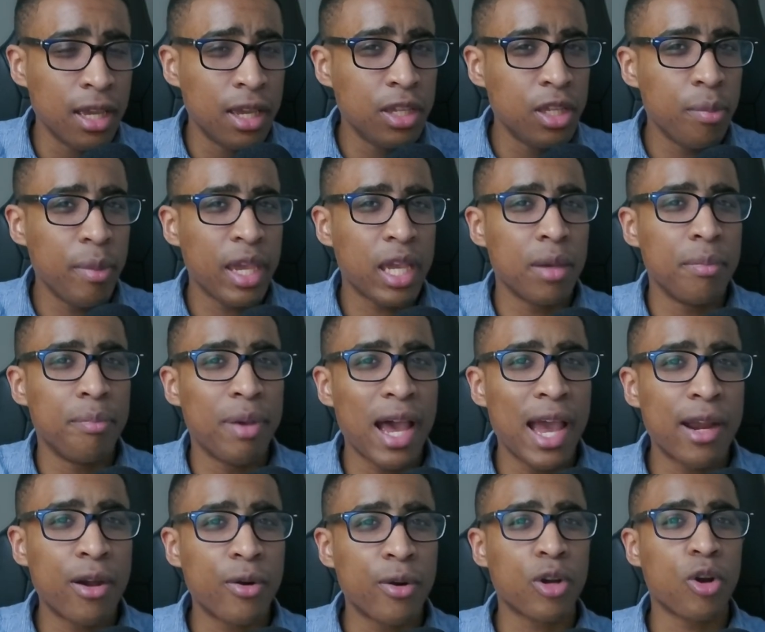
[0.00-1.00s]
you may
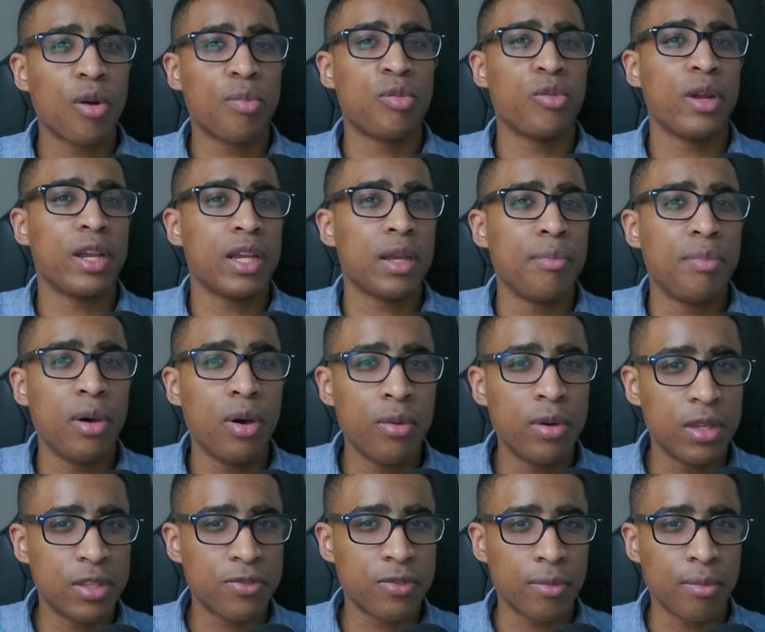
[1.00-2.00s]
combine or incorporate
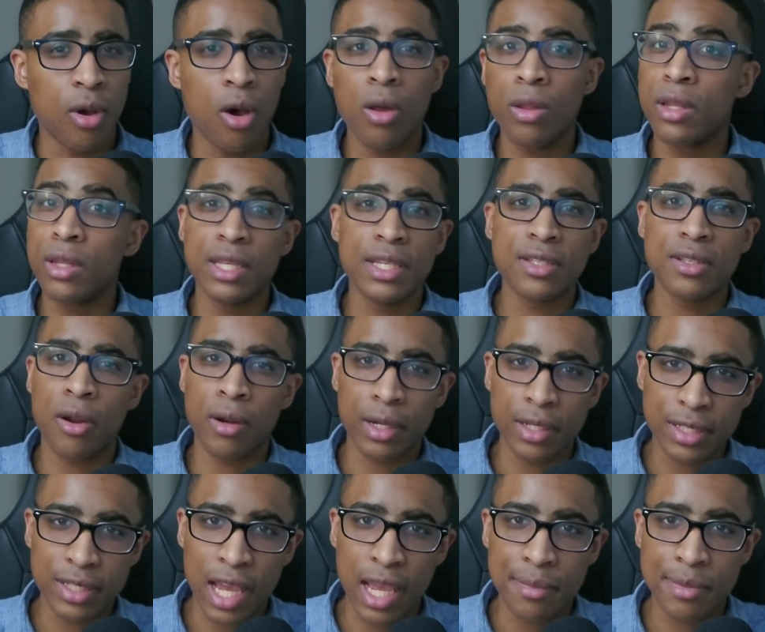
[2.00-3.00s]
components from all of these
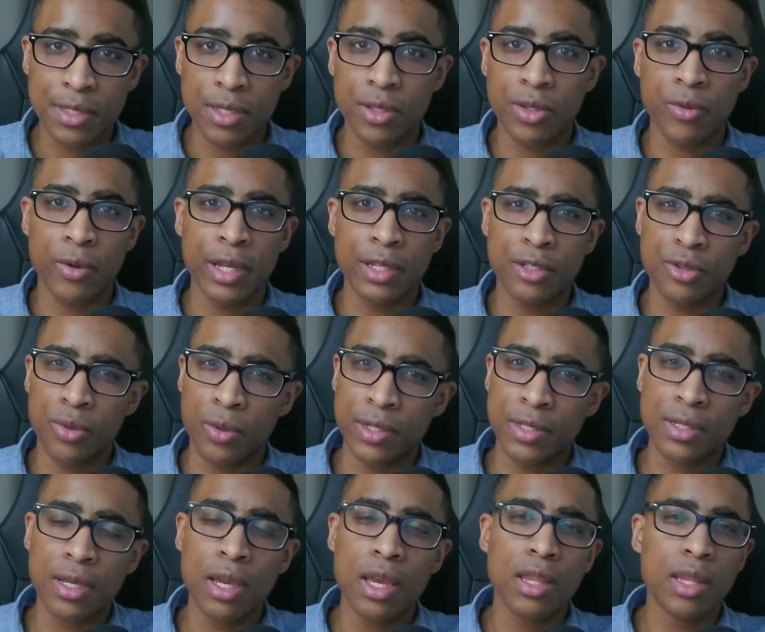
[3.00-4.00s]
archetypes to thread
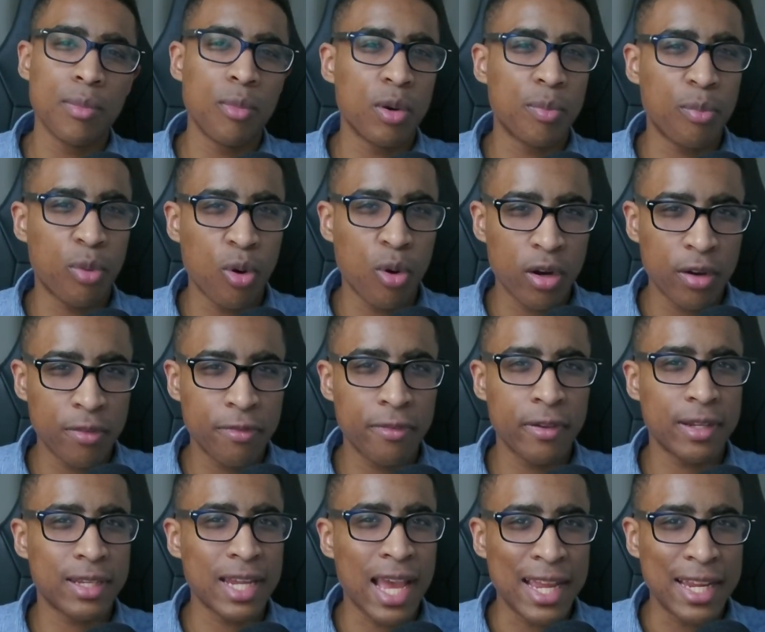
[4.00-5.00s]
towards the more
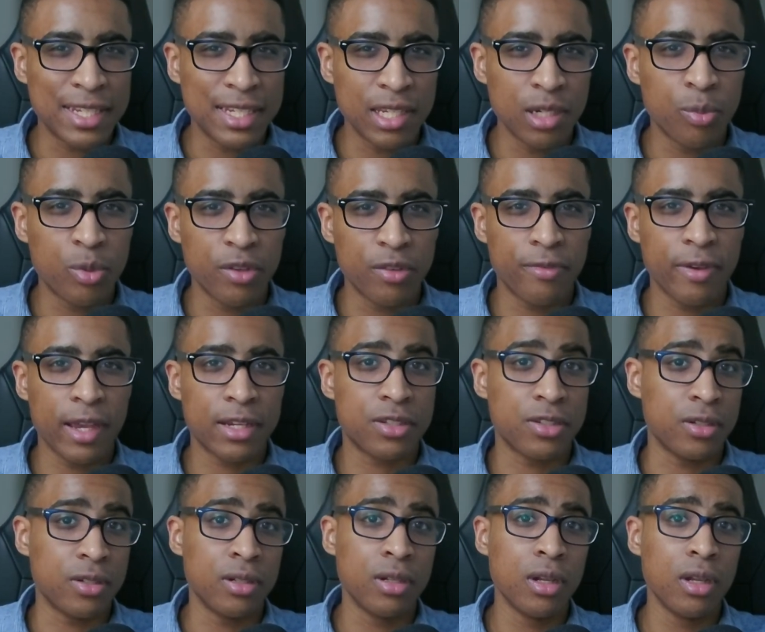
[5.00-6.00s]
perfect ideal
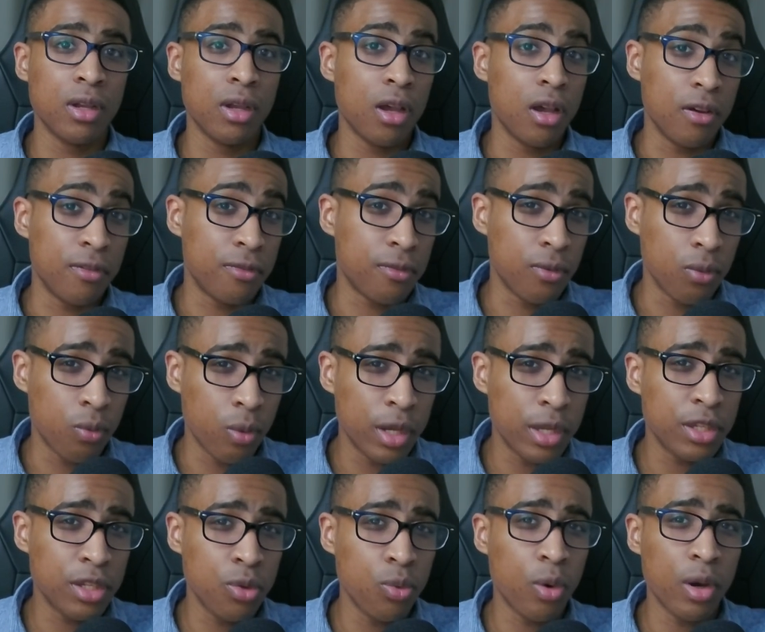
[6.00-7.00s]
prefecture of
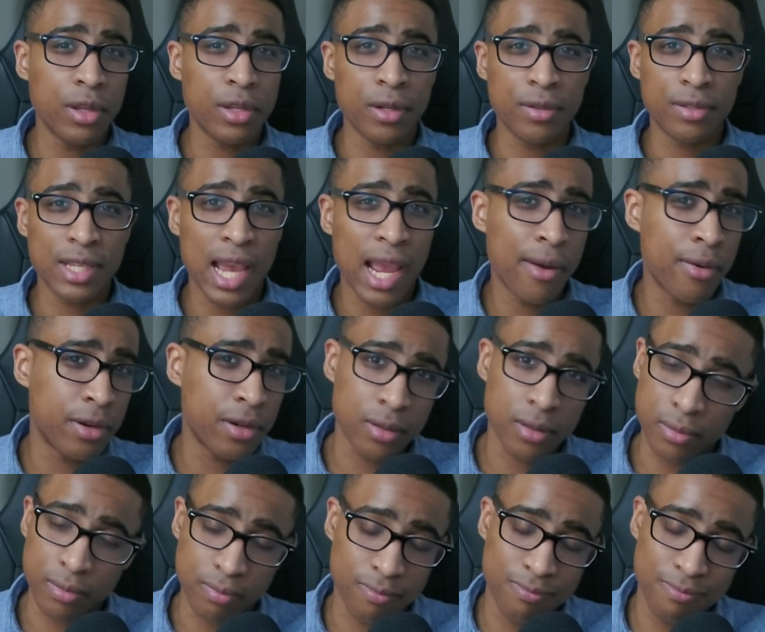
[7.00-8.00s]
what you want your tyrant
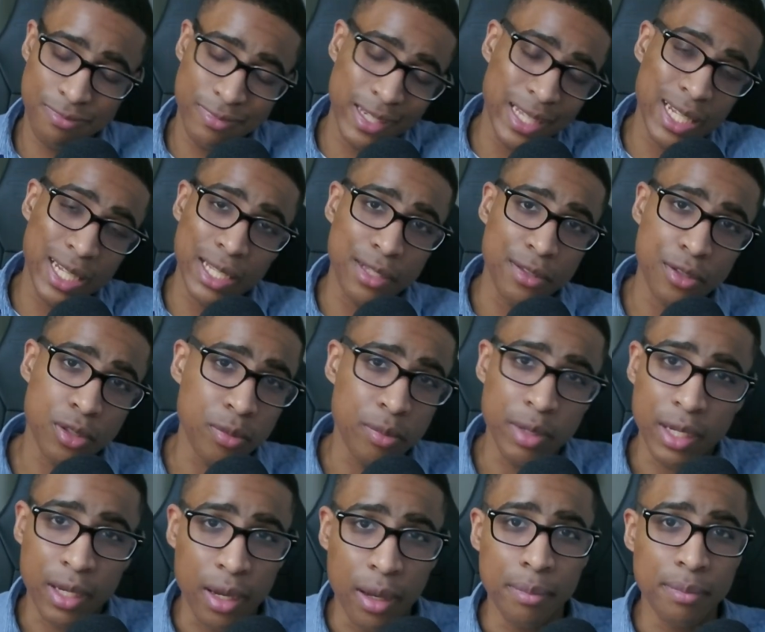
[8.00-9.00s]
or villain to
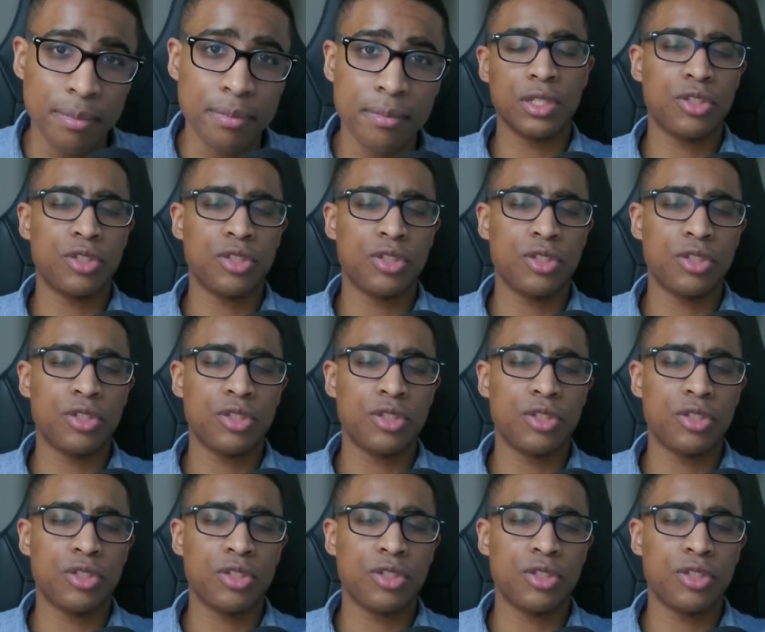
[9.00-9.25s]
become.